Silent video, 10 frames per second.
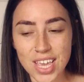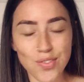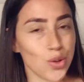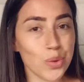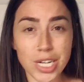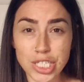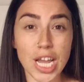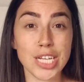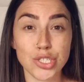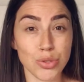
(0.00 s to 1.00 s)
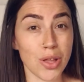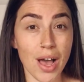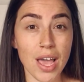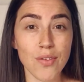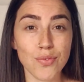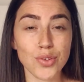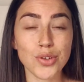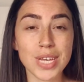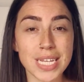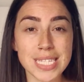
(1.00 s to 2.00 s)
If you want to change your life,
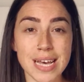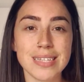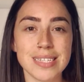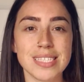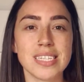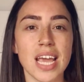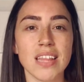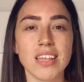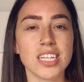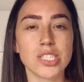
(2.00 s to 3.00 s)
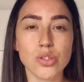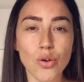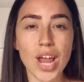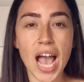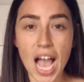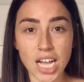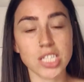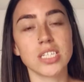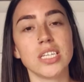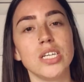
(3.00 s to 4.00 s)
you need to understand that it's not
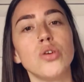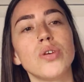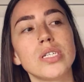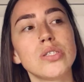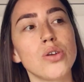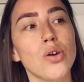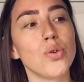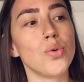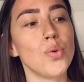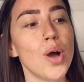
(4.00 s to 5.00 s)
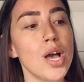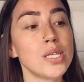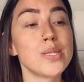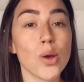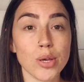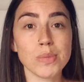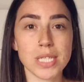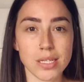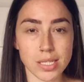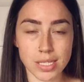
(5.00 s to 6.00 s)
actually your external
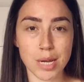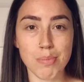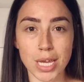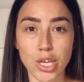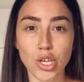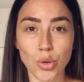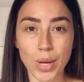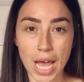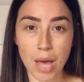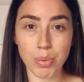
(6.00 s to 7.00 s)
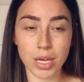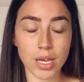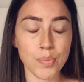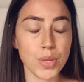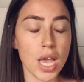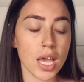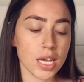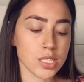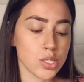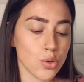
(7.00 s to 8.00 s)
circumstances that are making you unhappy.
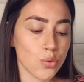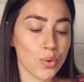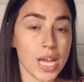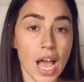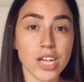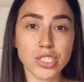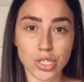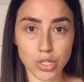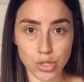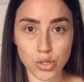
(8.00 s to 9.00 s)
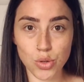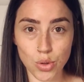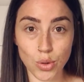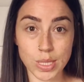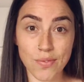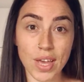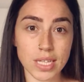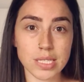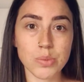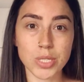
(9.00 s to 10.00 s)
It's your reaction to those
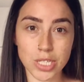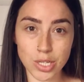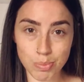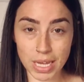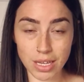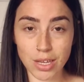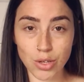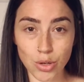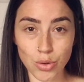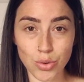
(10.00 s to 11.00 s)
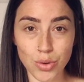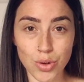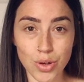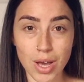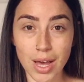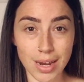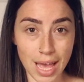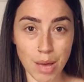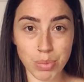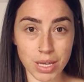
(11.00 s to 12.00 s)
events which are making you
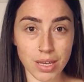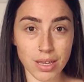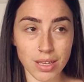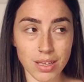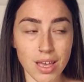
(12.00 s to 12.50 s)
unhappy.